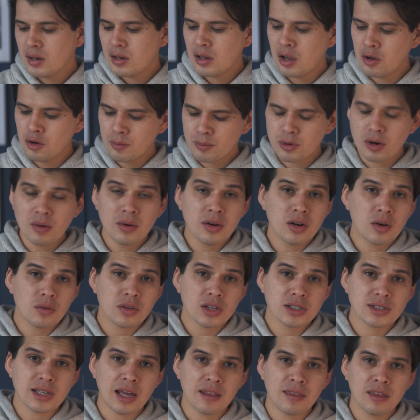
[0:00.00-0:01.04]
Now you probably
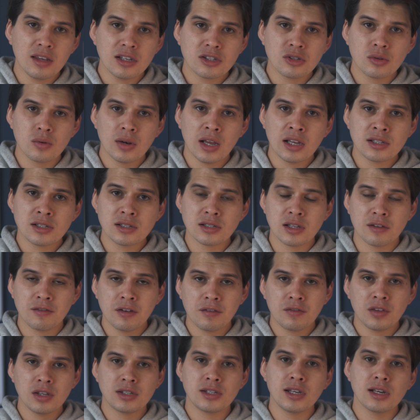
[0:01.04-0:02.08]
noticed that these two lenses, the
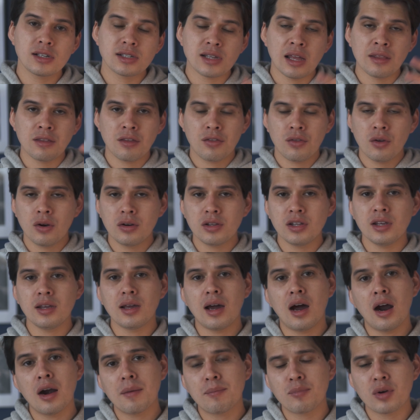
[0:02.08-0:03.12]
56 and the 30,
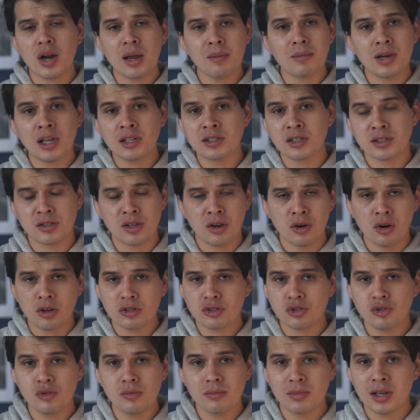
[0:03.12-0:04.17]
are prime lenses. They're not
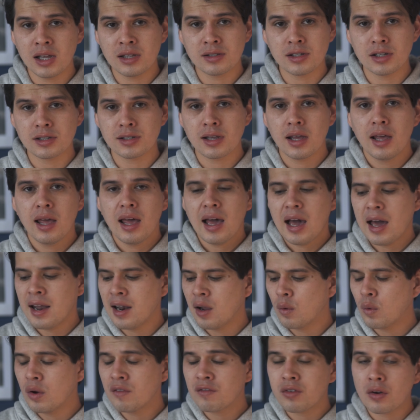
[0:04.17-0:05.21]
zoom lenses, and
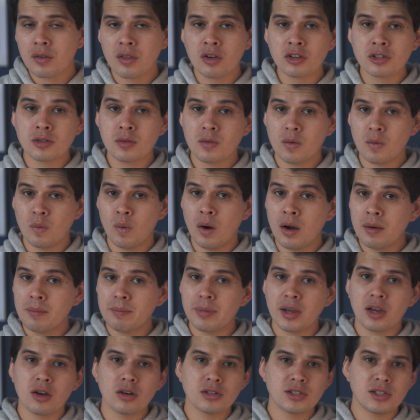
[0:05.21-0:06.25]
I went for those, one,
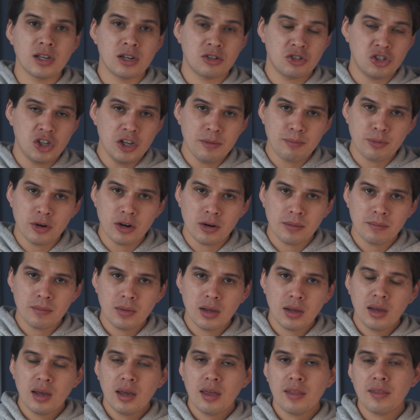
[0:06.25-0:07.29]
because they're cheaper,
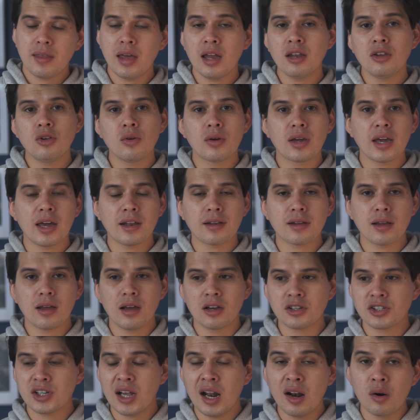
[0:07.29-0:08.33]
then you get
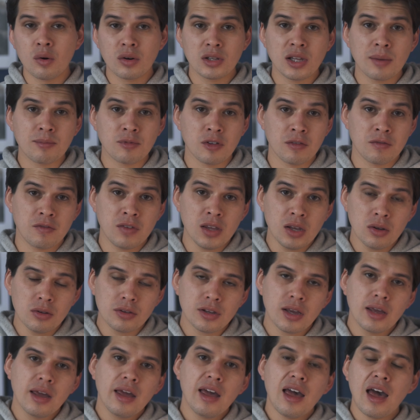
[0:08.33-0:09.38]
a shallower depth of
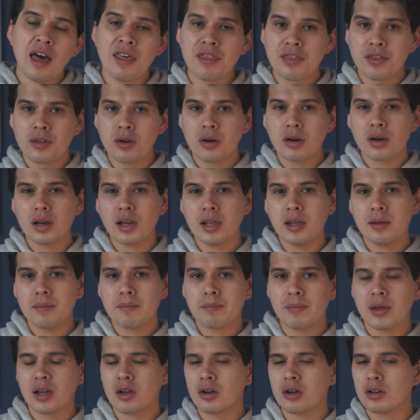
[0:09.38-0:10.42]
field, and thirdly,
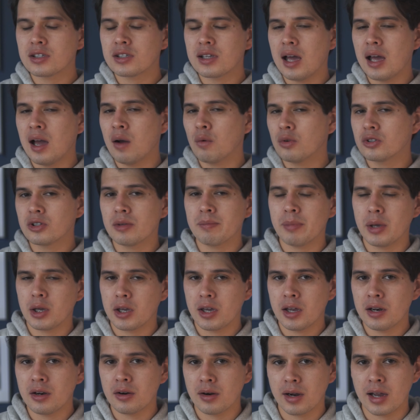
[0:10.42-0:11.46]
because I was a
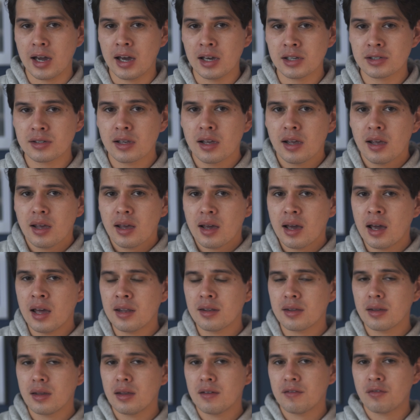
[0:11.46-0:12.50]
beginner, guys.
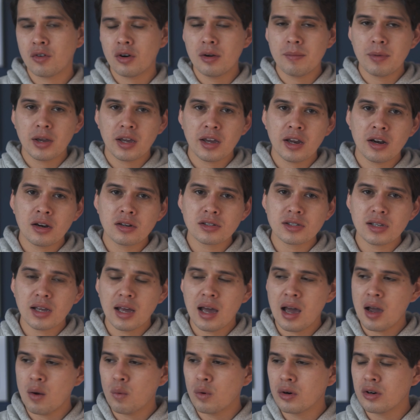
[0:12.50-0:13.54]
And for beginners,
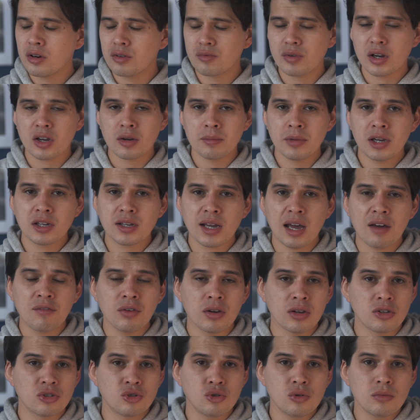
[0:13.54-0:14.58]
I wouldn't recommend
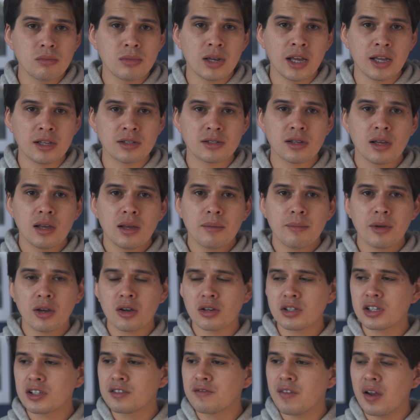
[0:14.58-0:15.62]
having a zoom lens,
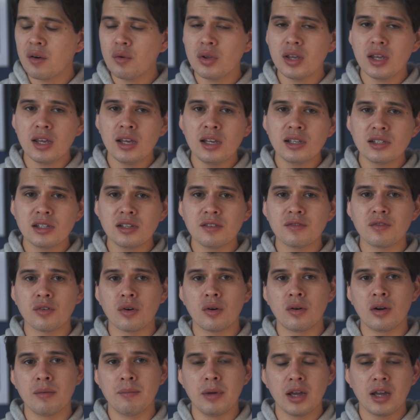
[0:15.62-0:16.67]
because it's very easy
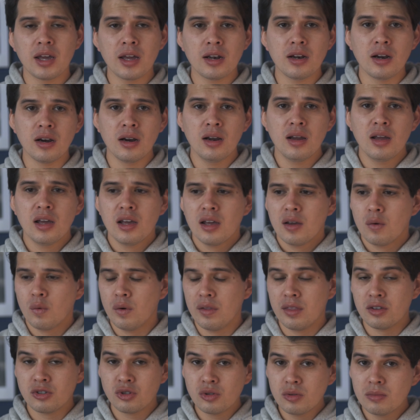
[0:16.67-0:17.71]
for a beginner
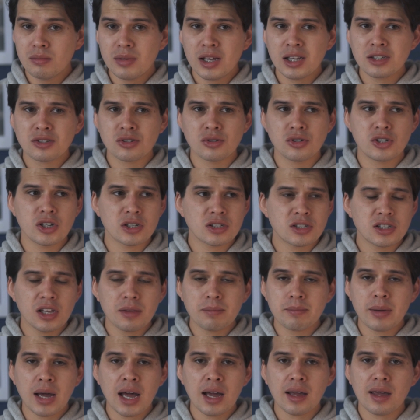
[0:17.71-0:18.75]
with a zoom lens to just
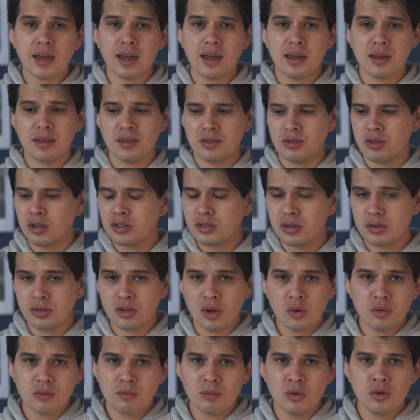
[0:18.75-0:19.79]
sit back,
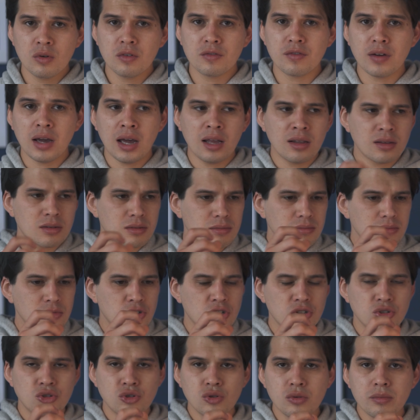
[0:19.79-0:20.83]
don't move, and
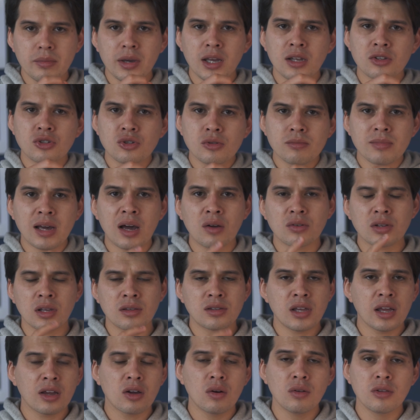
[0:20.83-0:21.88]
just zoom in, zoom out, and
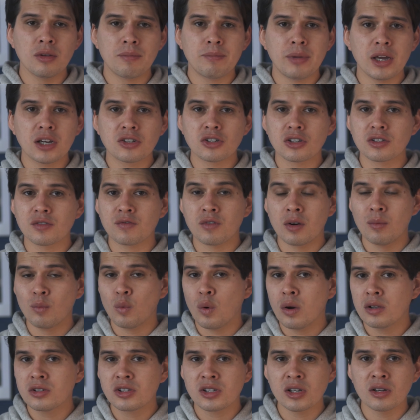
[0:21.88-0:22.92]
take all the pictures from
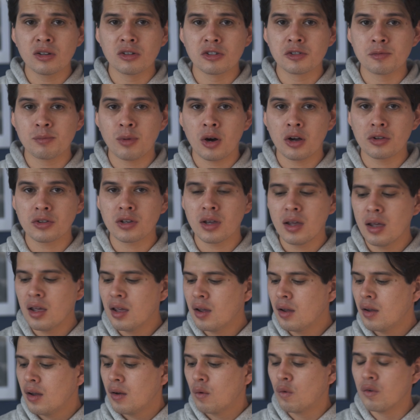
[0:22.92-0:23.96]
one single spot.
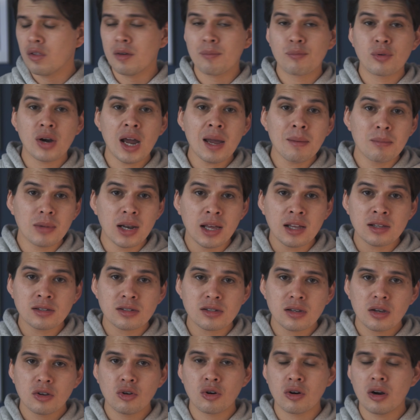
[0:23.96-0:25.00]
With a prime
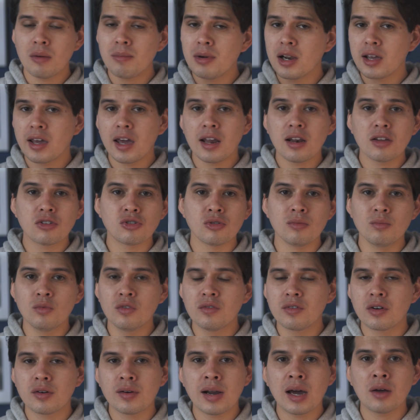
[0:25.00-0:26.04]
lens, you're obligated to
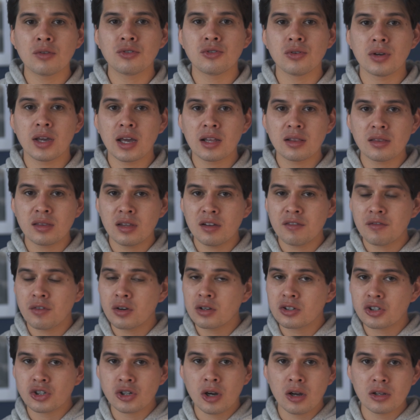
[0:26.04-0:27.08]
move around to get
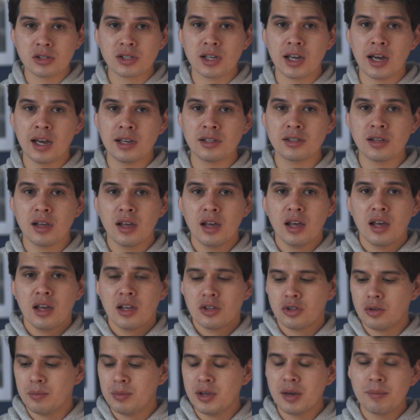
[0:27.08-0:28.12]
different shots, guys,
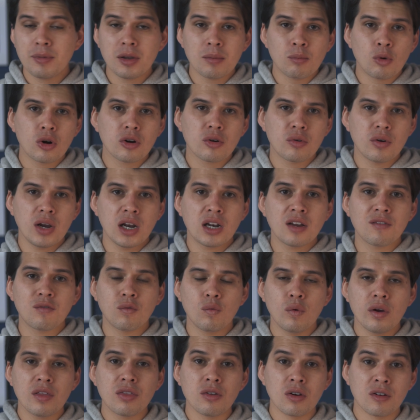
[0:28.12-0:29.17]
to be a bit more creative
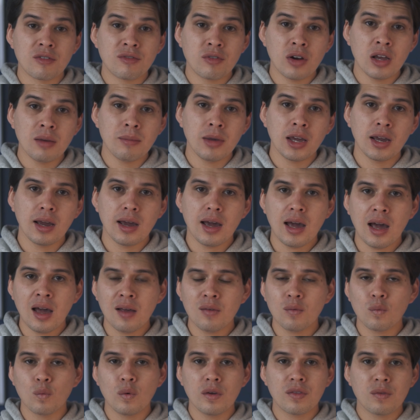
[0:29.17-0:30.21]
with your framing
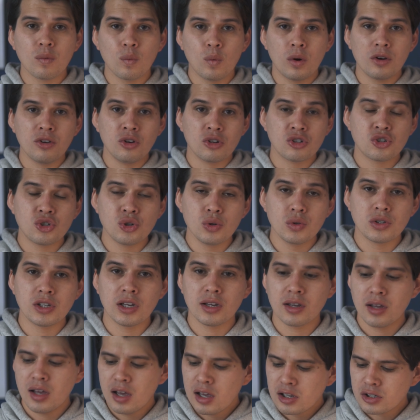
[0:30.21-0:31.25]
and with what you're
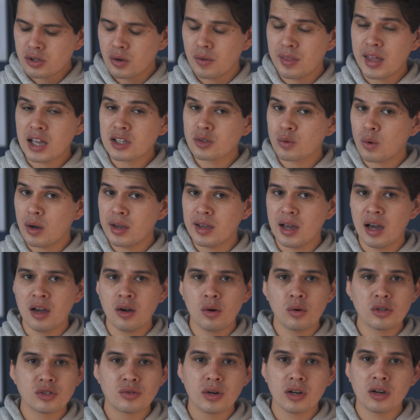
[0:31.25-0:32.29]
shooting. So that's why I
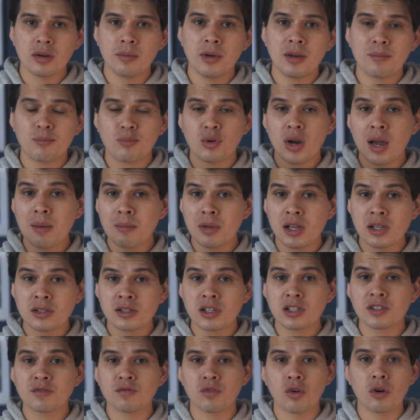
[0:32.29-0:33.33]
always recommend prime
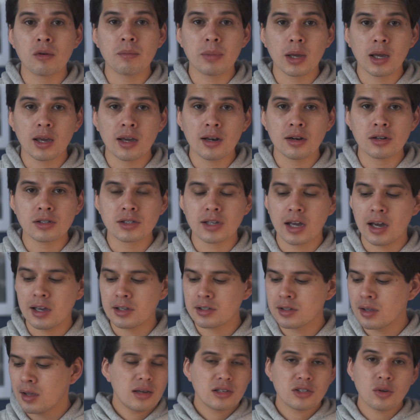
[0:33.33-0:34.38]
lenses for beginners,
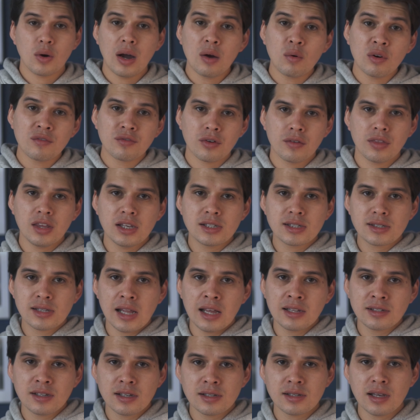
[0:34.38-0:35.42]
guys. So I went for these
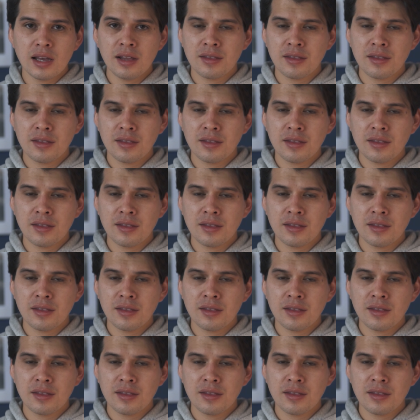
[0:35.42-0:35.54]
lenses.